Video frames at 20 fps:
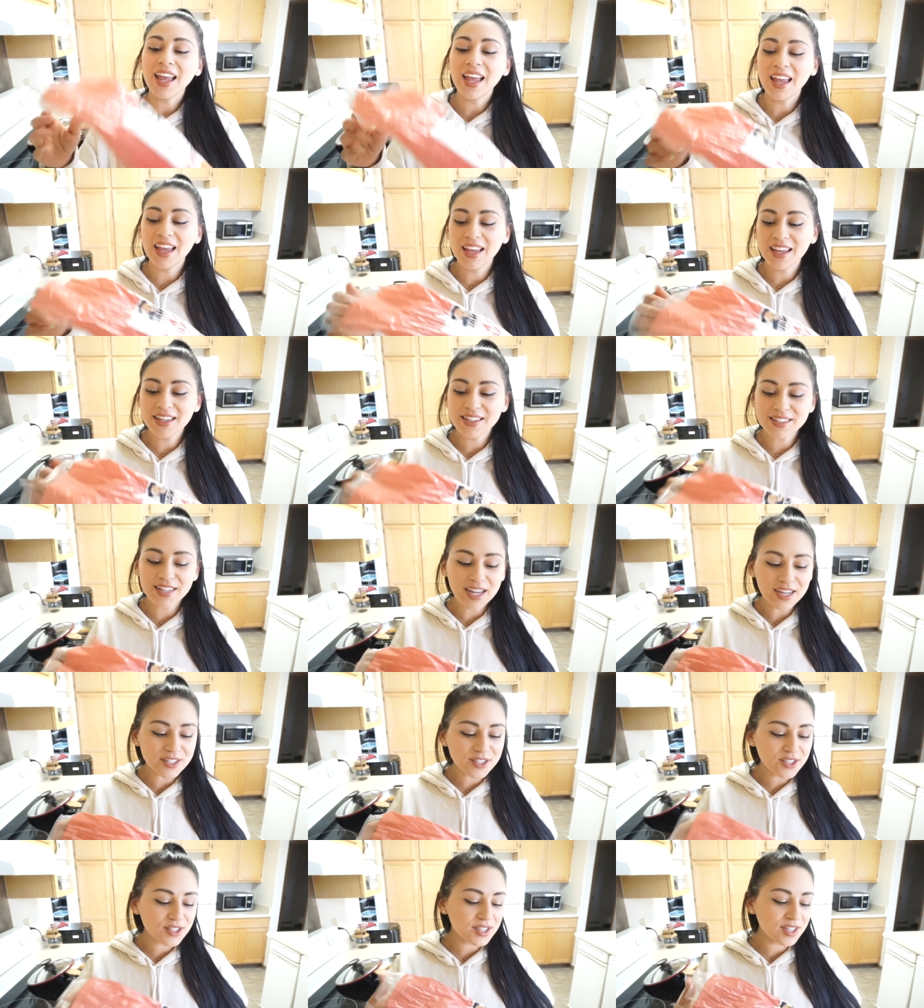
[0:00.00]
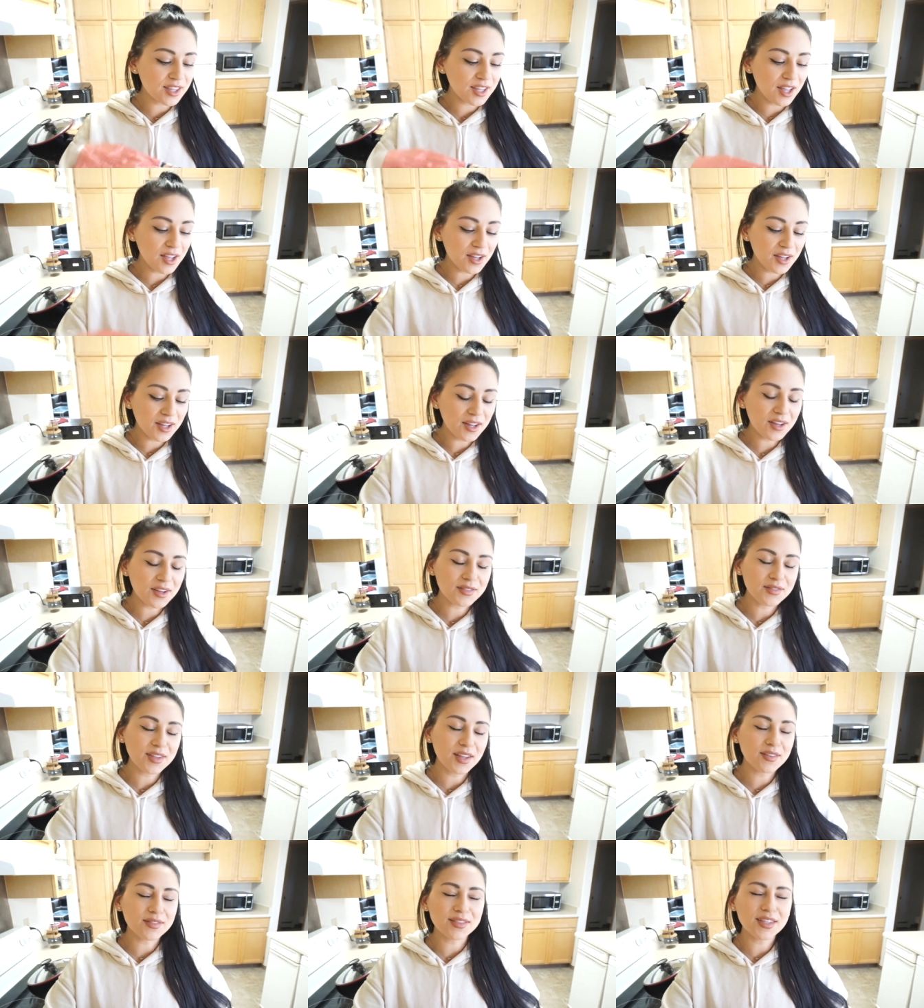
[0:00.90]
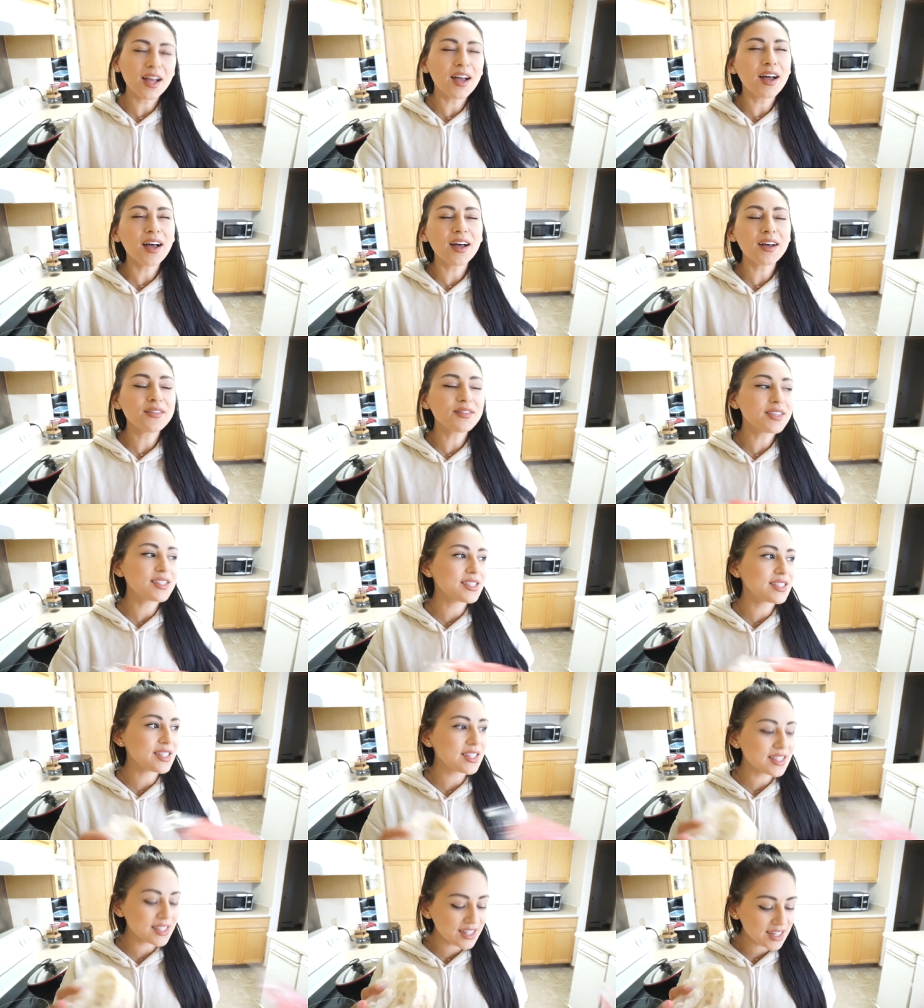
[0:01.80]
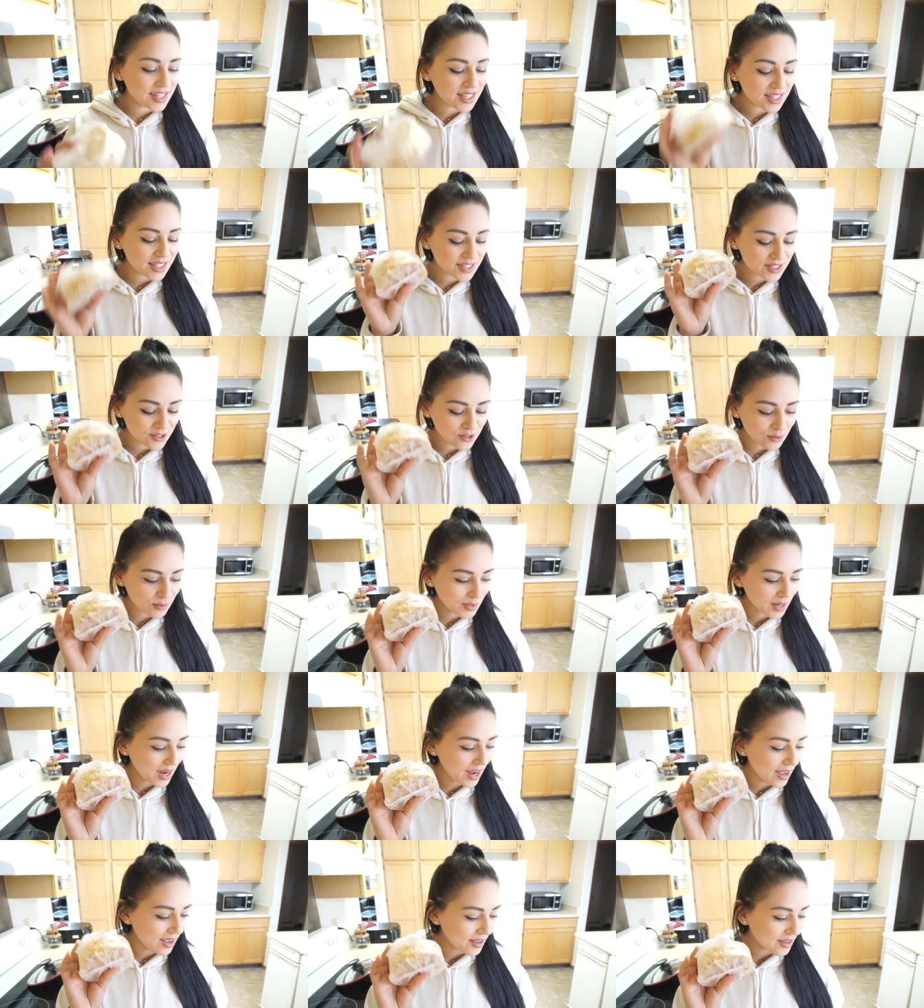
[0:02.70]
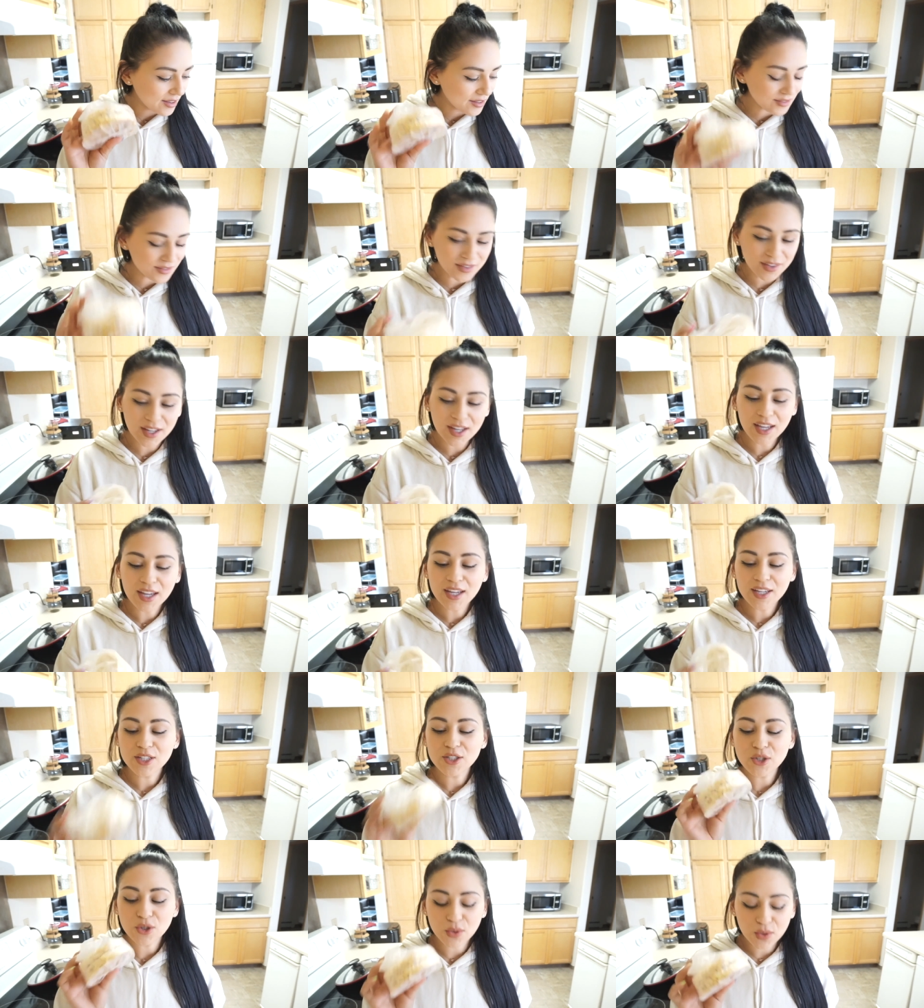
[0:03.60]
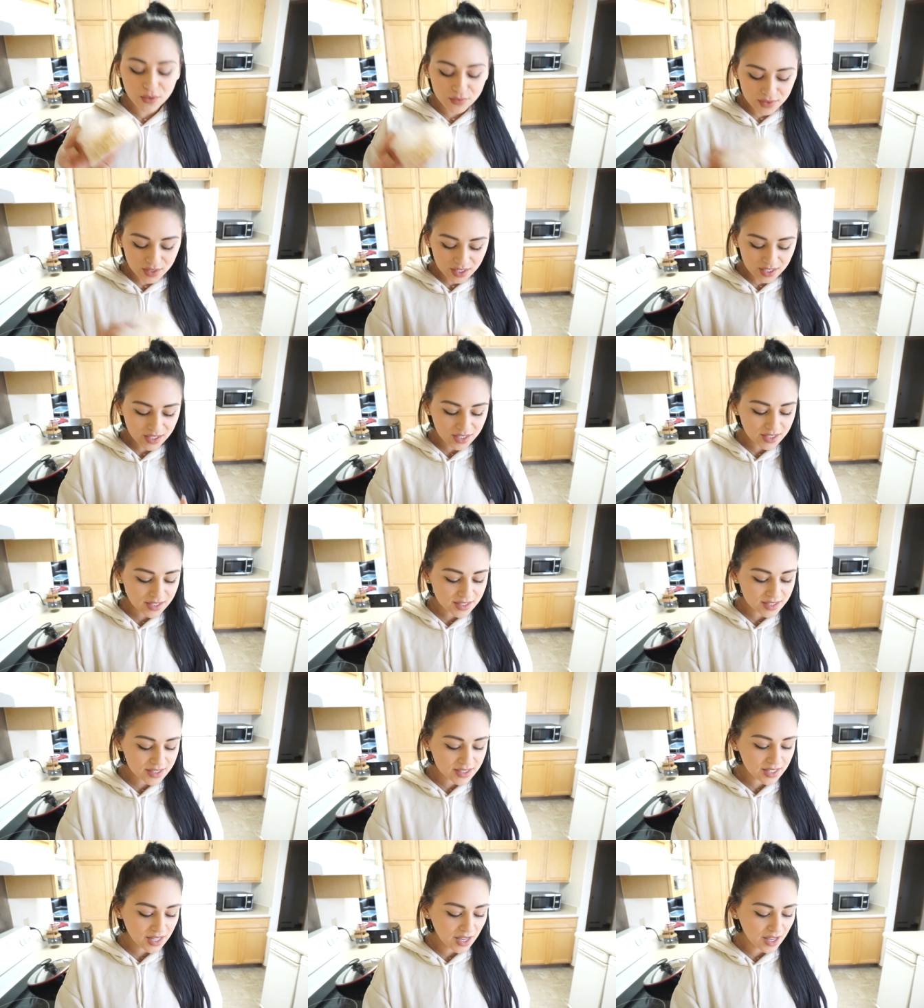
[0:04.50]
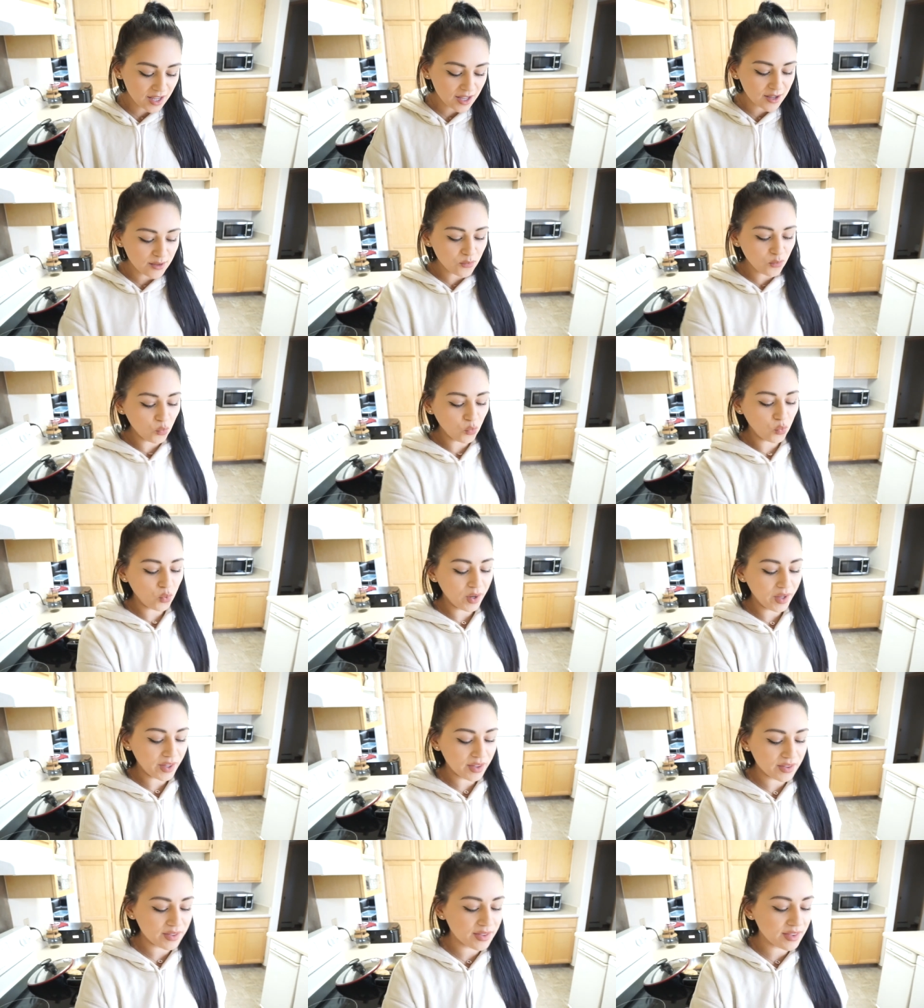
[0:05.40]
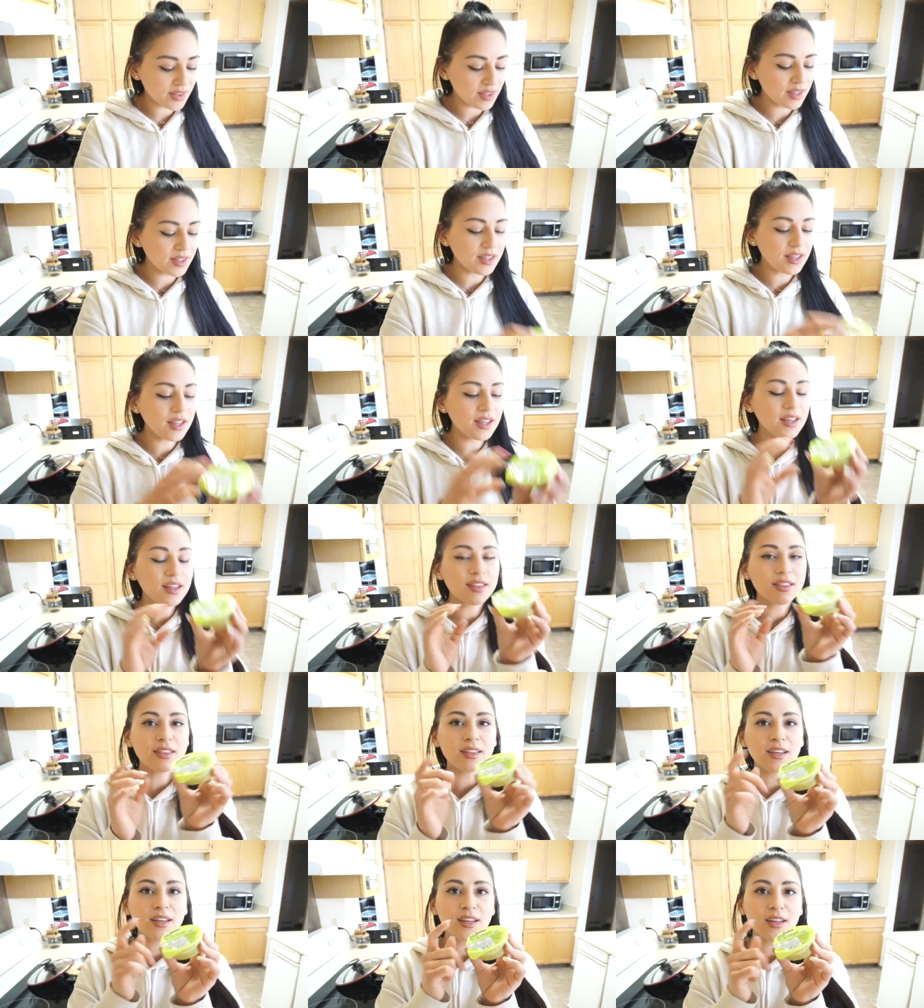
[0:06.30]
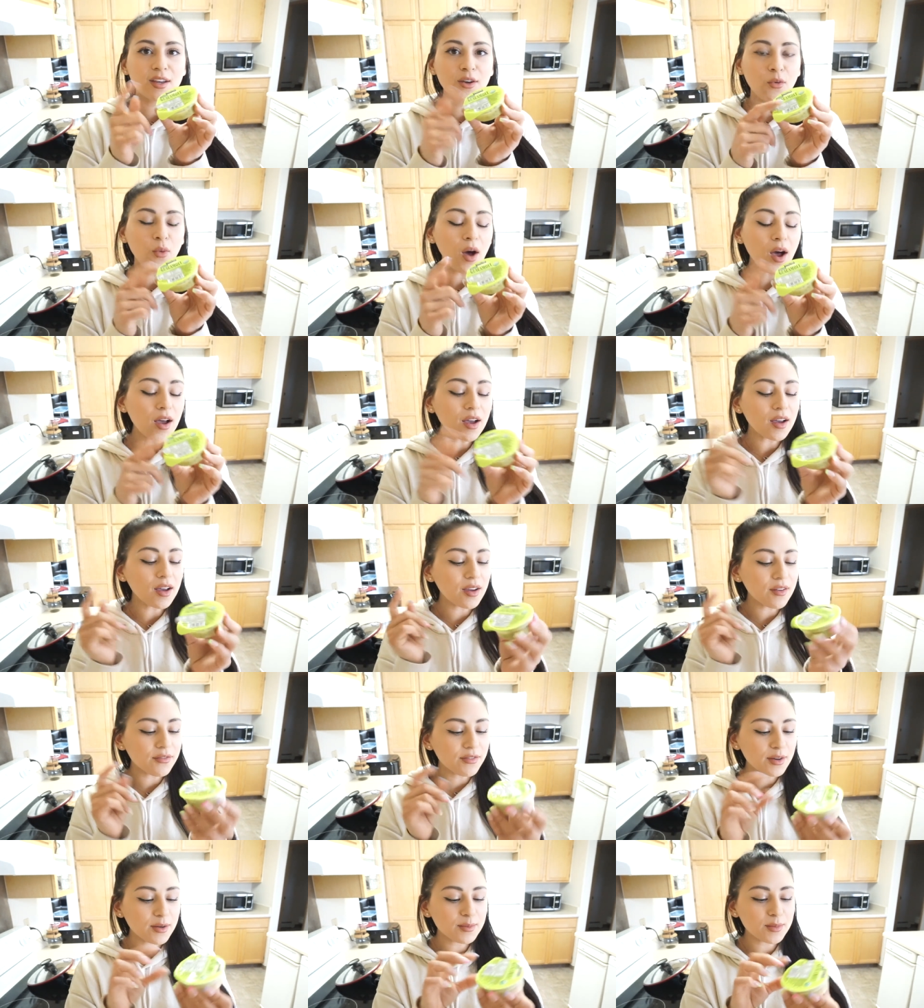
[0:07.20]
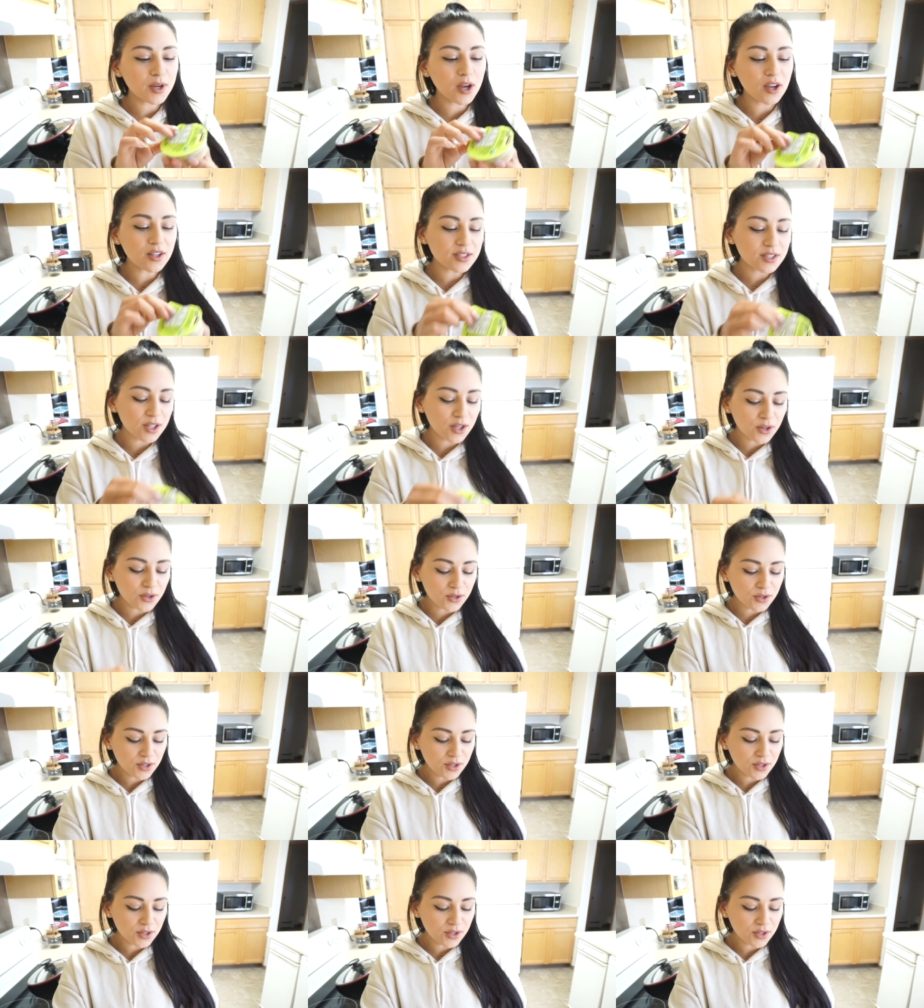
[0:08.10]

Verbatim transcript: And I just love, love, love the seasoning. So I'm going to have two of these um, with the guac from Costco.